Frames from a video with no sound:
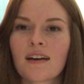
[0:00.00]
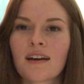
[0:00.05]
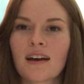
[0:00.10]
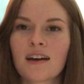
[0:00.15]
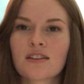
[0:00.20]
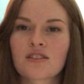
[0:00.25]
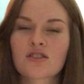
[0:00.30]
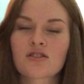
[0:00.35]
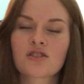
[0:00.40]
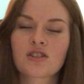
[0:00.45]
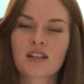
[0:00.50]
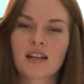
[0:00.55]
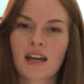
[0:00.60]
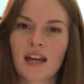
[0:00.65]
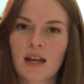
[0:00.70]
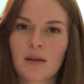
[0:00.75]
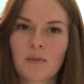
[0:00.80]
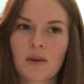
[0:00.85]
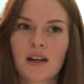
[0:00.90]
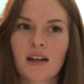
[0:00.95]
And so she
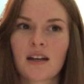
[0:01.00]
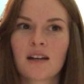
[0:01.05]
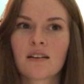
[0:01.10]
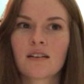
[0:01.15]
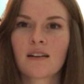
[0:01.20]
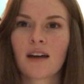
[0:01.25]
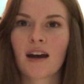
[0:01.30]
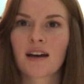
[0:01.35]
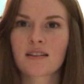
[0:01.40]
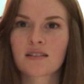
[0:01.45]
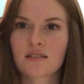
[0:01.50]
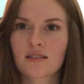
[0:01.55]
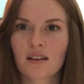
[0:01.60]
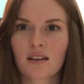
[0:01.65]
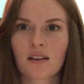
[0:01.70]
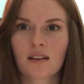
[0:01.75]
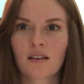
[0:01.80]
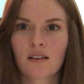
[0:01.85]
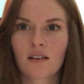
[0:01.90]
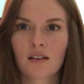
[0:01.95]
came in and asked like,
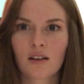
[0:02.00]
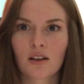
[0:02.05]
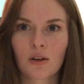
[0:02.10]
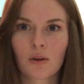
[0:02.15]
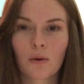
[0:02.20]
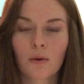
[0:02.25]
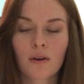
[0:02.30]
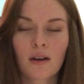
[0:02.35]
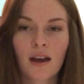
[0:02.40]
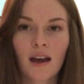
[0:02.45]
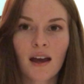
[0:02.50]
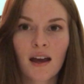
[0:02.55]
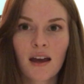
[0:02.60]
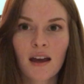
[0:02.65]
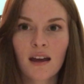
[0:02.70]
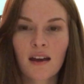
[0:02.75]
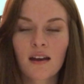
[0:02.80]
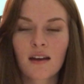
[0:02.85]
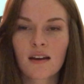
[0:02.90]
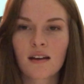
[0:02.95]
are you
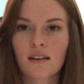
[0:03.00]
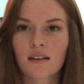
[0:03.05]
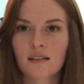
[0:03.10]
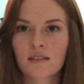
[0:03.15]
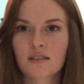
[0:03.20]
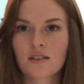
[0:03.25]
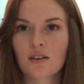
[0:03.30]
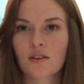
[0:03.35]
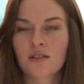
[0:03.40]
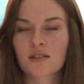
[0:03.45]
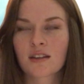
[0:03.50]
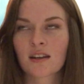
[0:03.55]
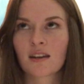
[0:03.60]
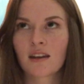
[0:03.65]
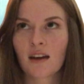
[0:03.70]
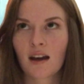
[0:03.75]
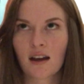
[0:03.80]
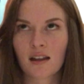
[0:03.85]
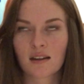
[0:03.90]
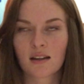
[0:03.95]
okay? And so I was like,
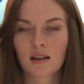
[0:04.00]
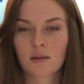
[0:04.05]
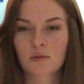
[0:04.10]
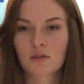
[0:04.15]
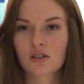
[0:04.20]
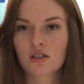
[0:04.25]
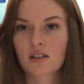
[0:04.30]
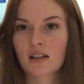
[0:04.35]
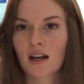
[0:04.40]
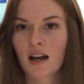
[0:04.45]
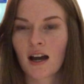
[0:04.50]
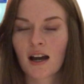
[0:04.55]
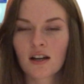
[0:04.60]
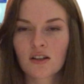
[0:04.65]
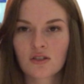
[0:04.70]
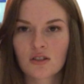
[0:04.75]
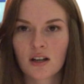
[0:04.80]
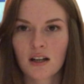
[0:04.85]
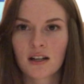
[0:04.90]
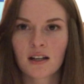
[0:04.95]
yeah, I think I'm just
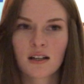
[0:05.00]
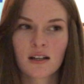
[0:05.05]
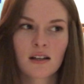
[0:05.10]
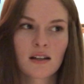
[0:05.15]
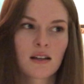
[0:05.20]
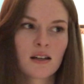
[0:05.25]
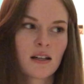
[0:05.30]
dehydrated.